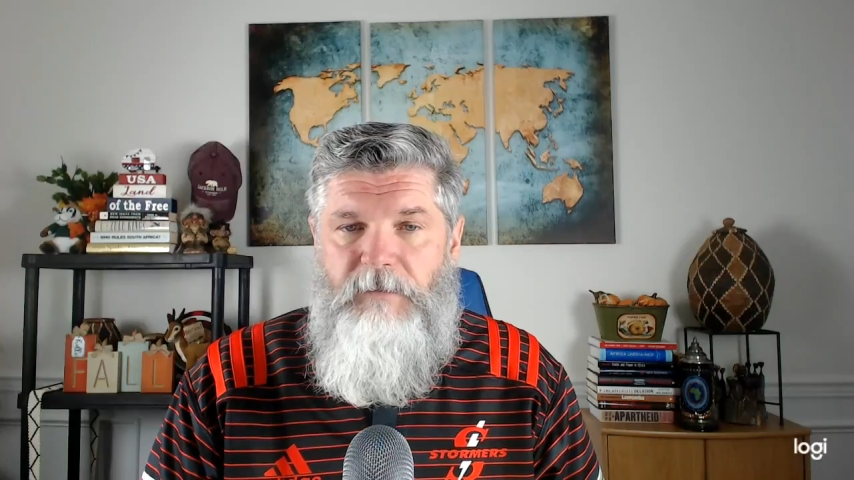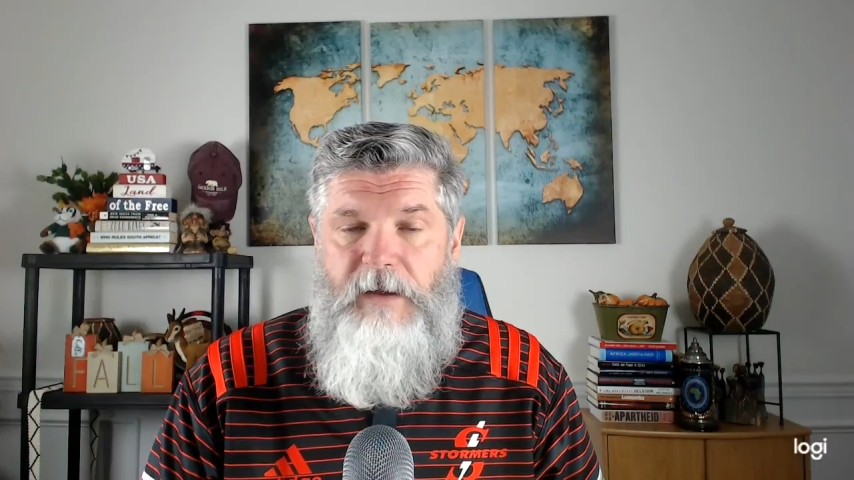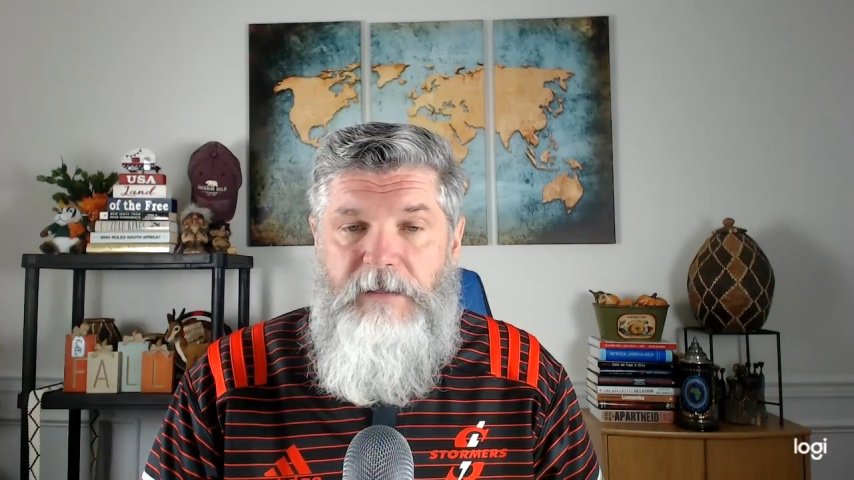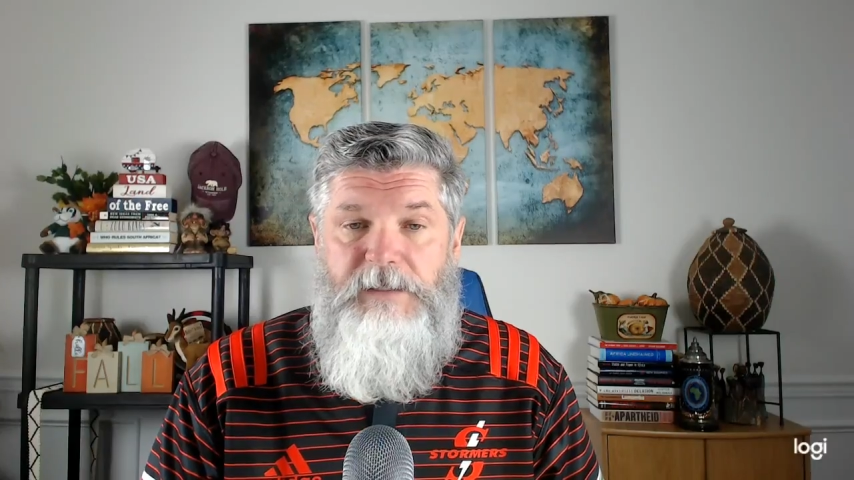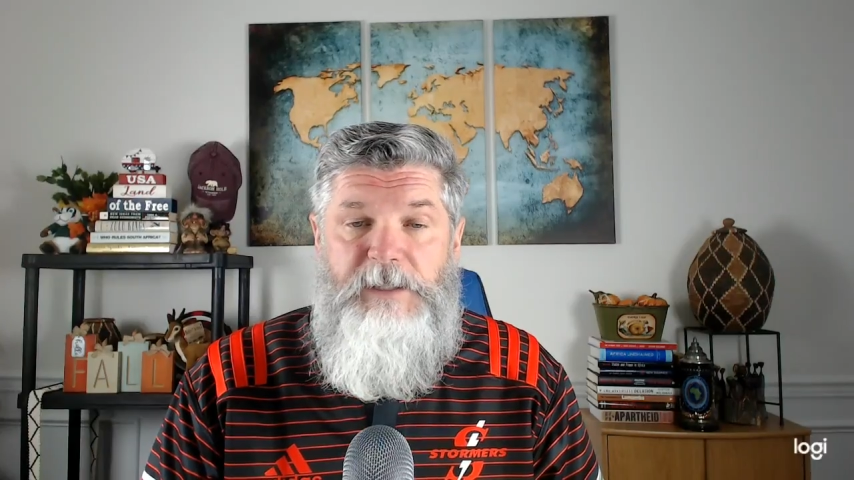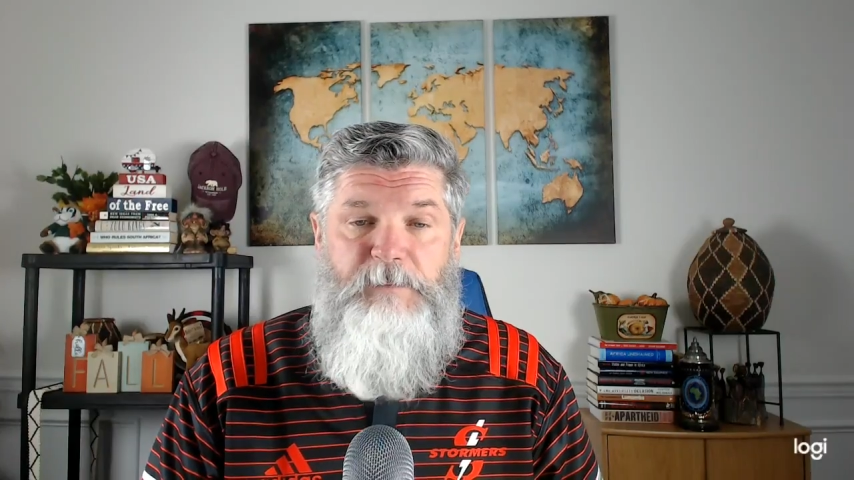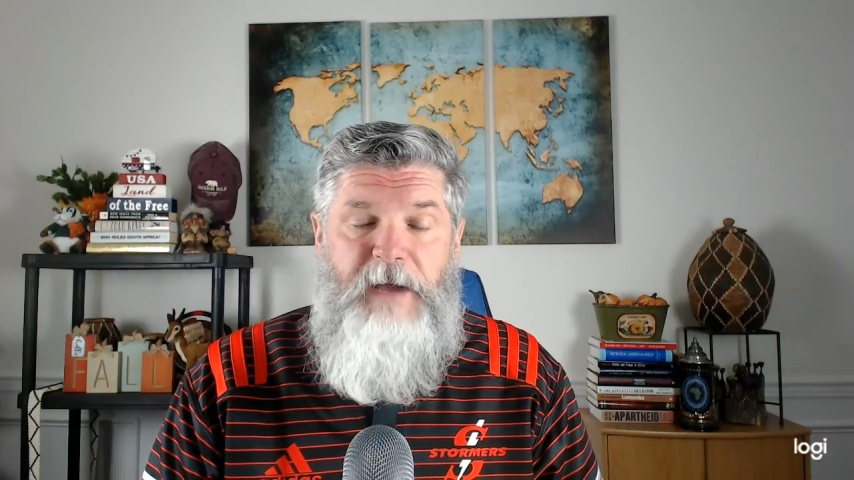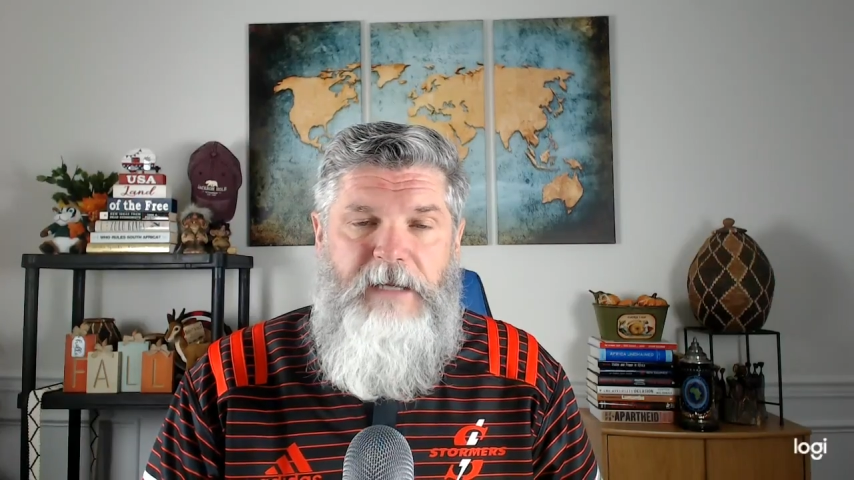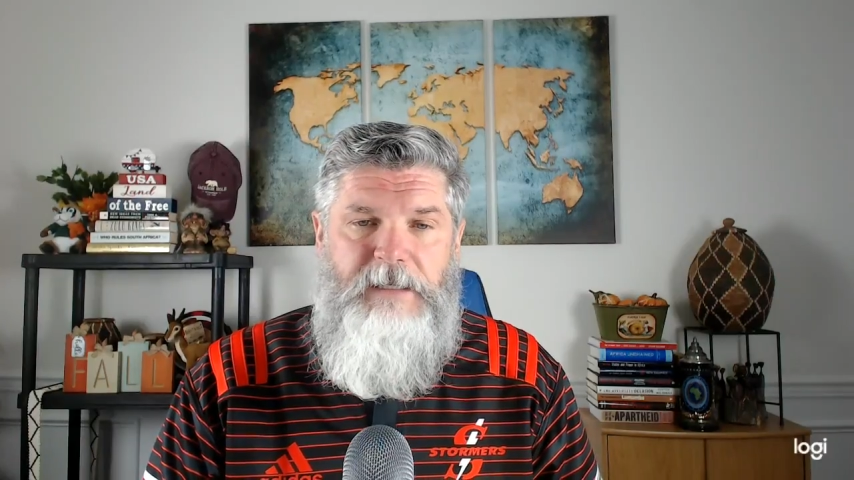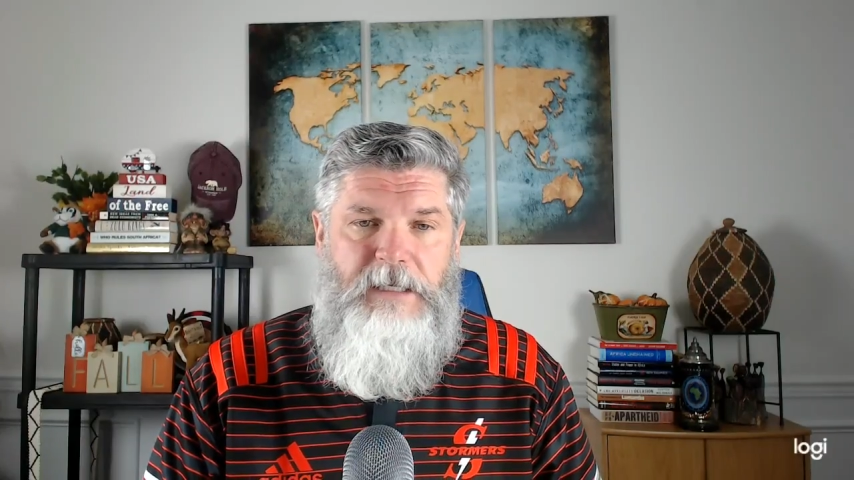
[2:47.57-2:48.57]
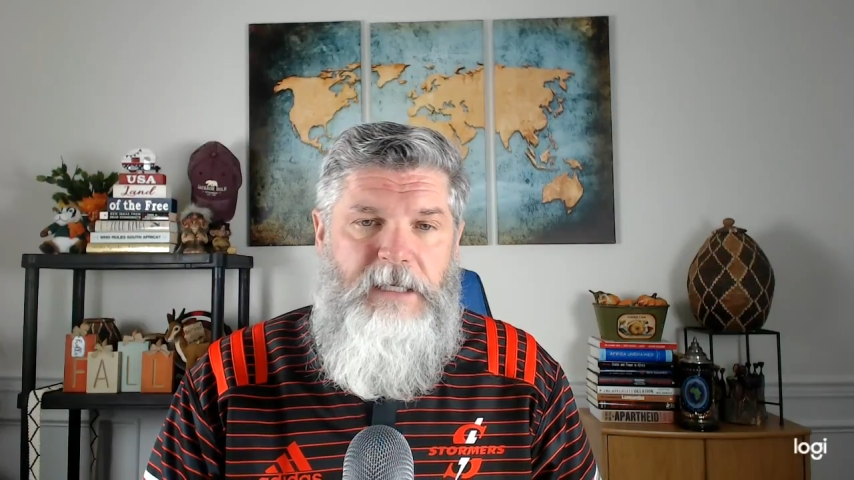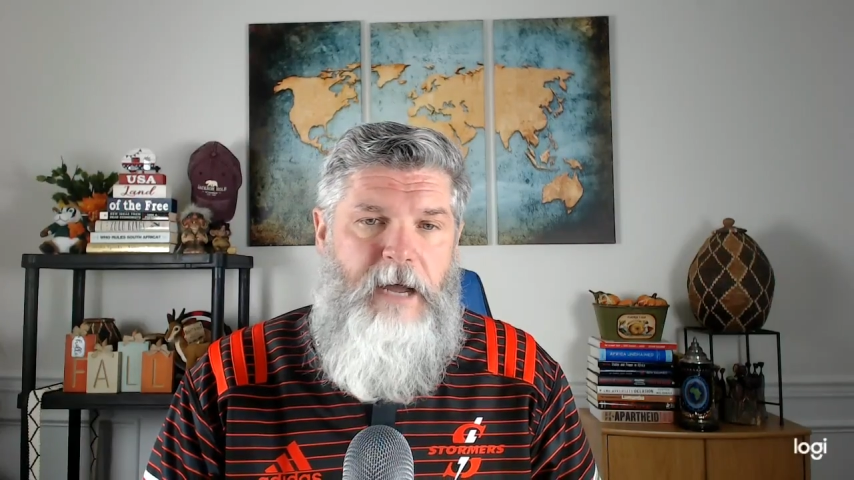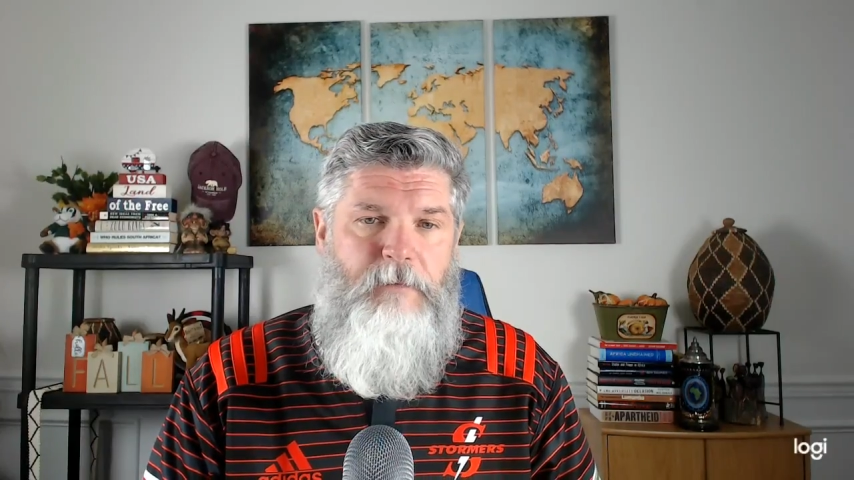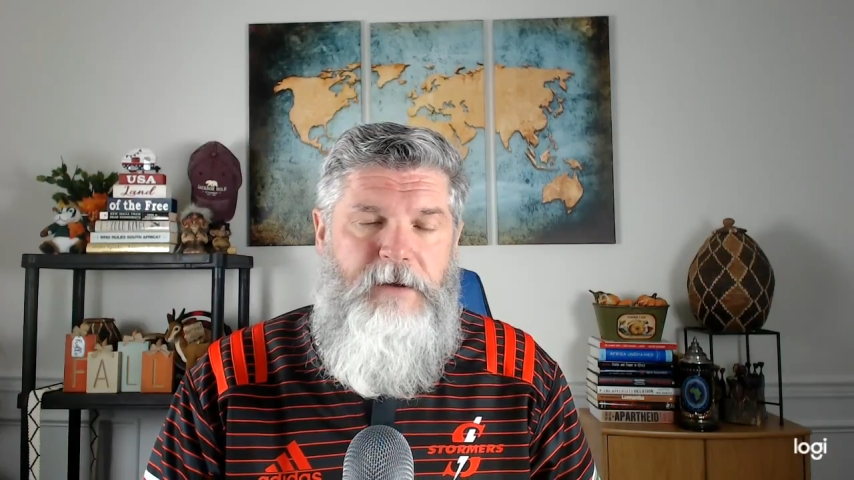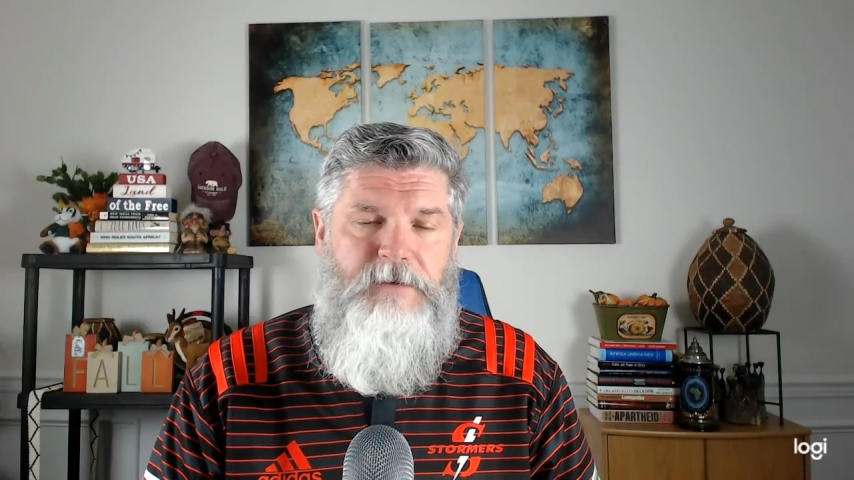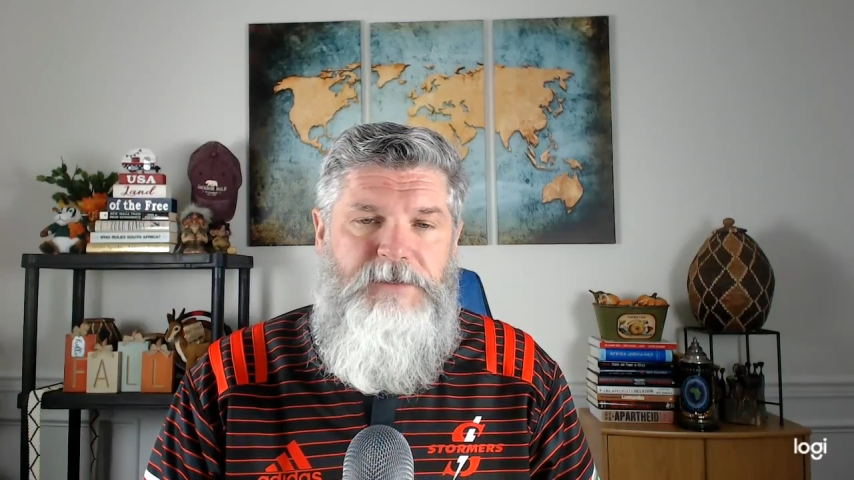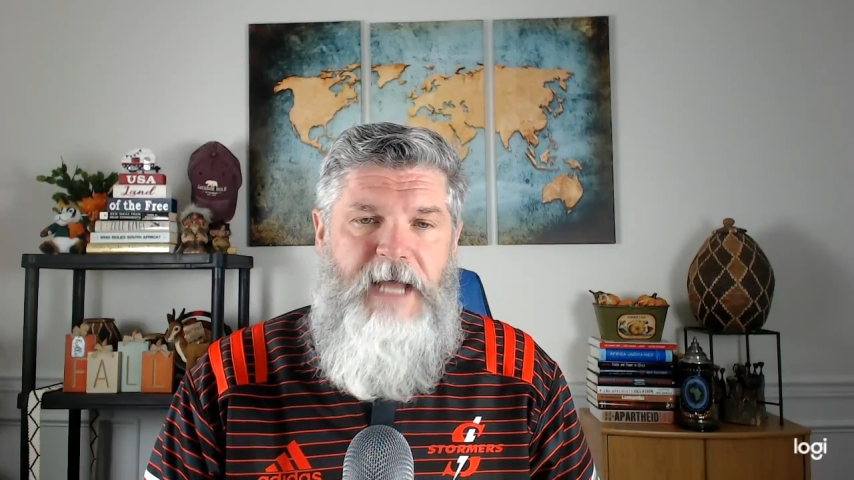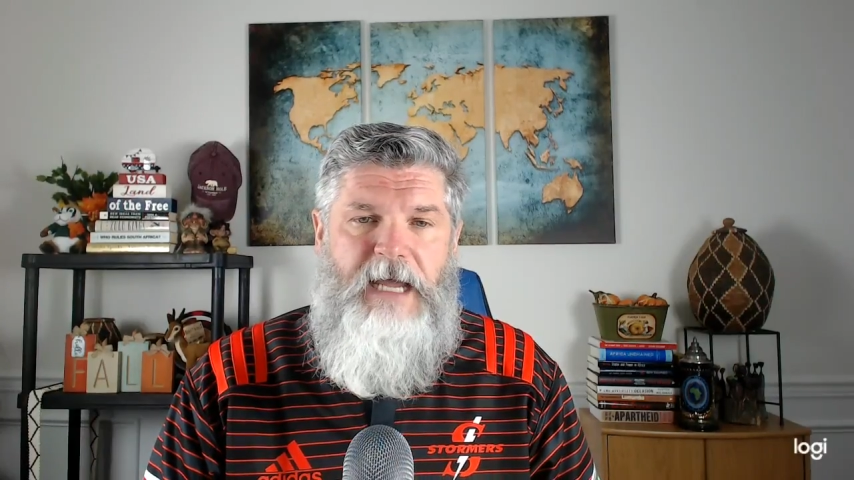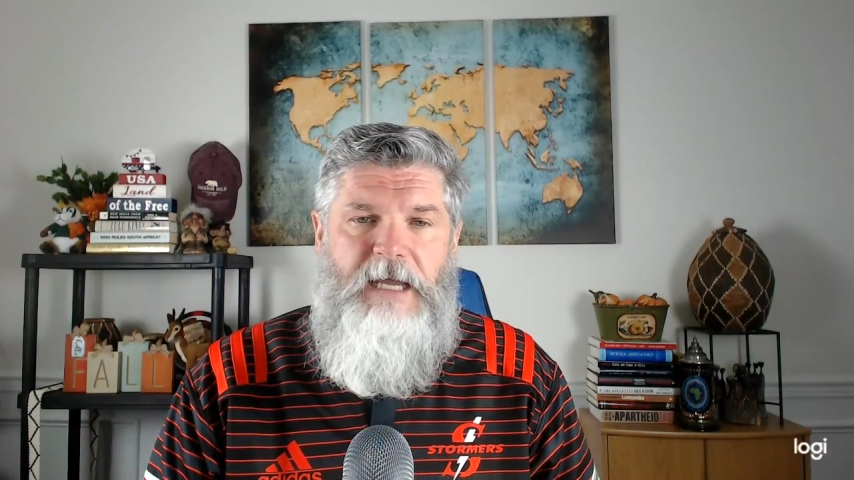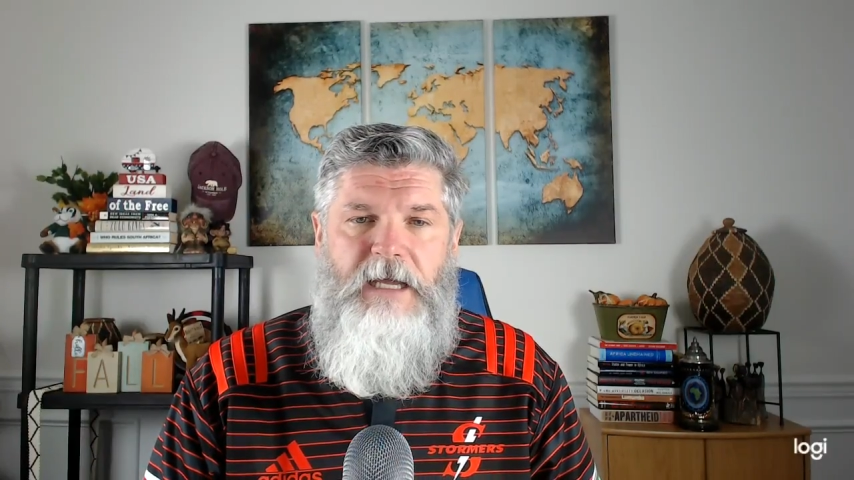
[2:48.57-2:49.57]
around a suspected collaborator's
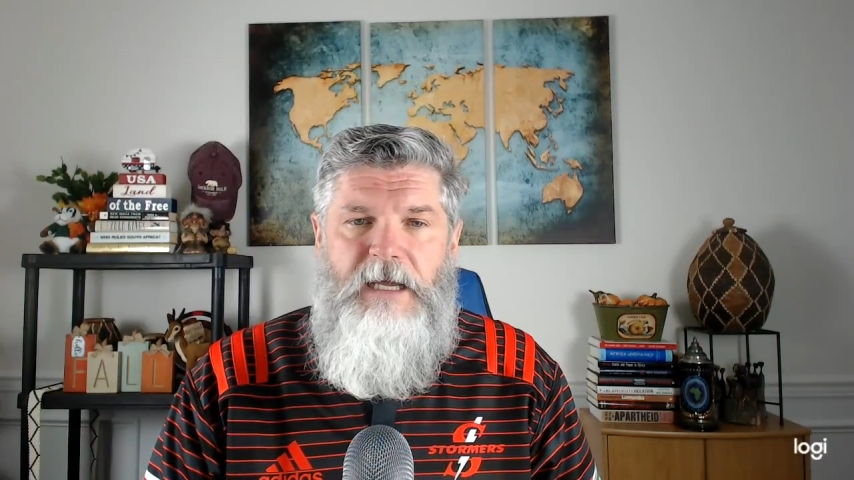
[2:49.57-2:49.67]
neck